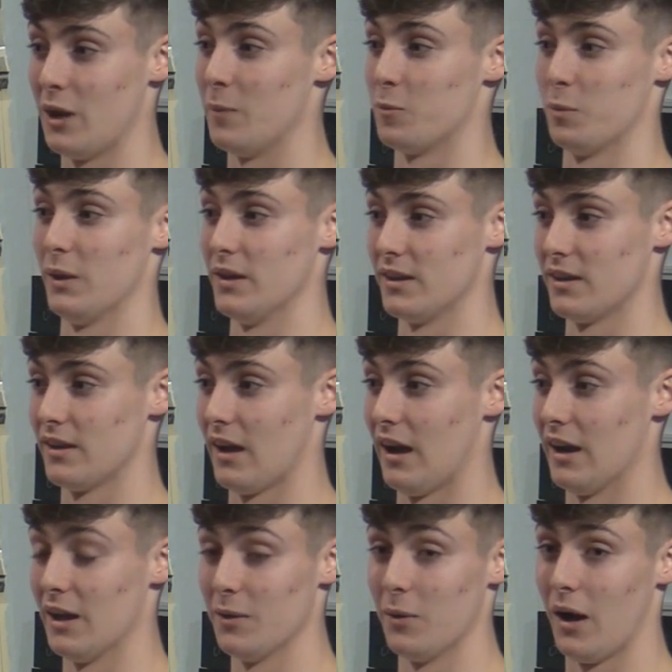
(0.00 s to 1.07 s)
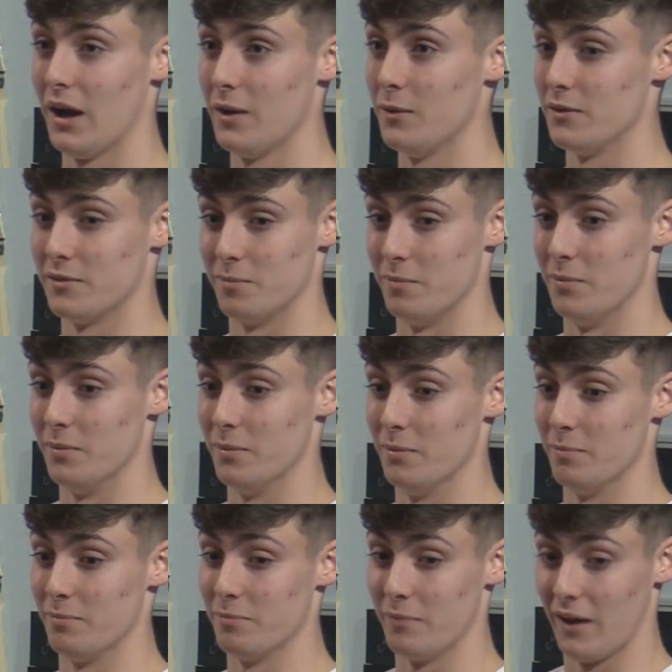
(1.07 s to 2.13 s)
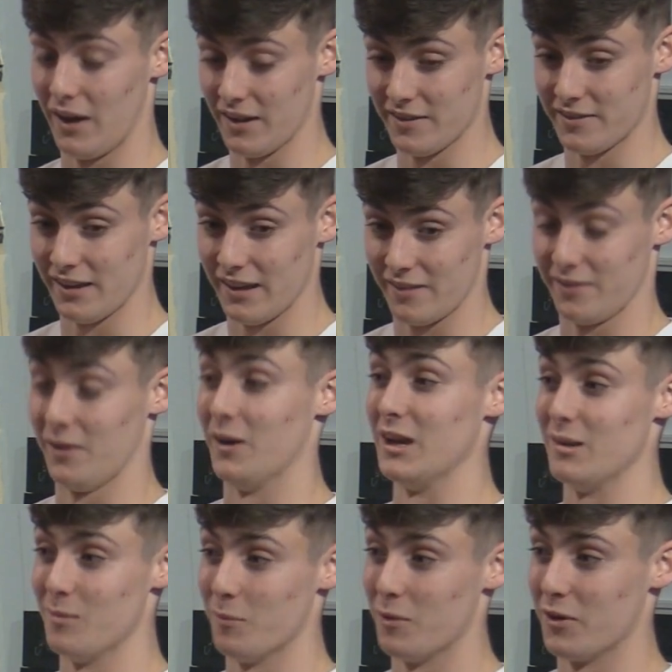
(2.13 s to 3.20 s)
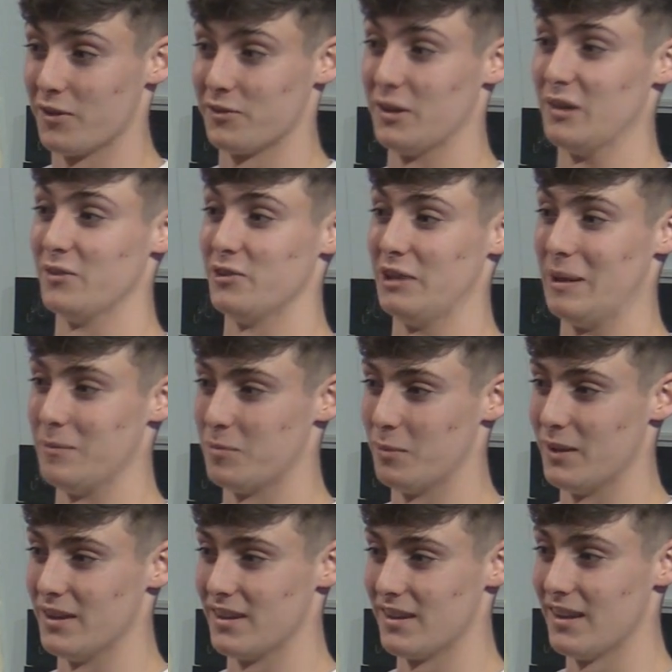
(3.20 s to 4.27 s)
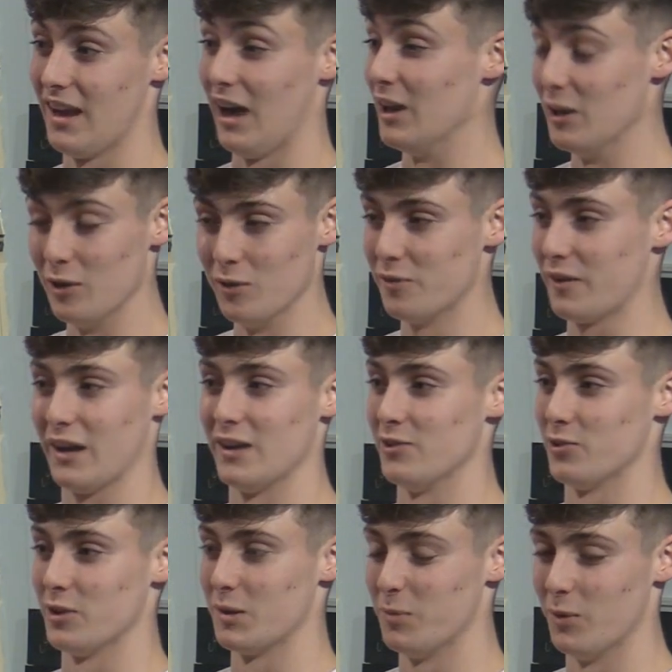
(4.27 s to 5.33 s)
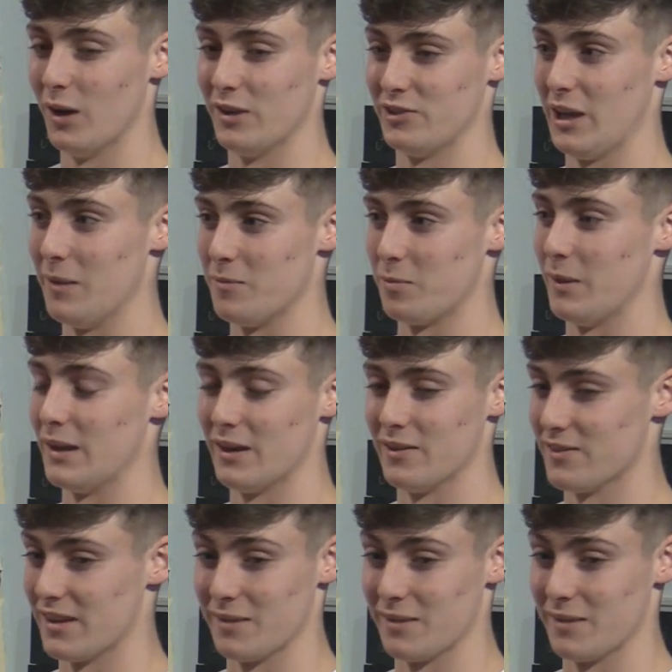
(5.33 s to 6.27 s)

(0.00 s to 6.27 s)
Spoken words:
James Blake, and I was, I'd say, a tiny bit more excited for James Blake. I love Kendrick, but at James Blake I was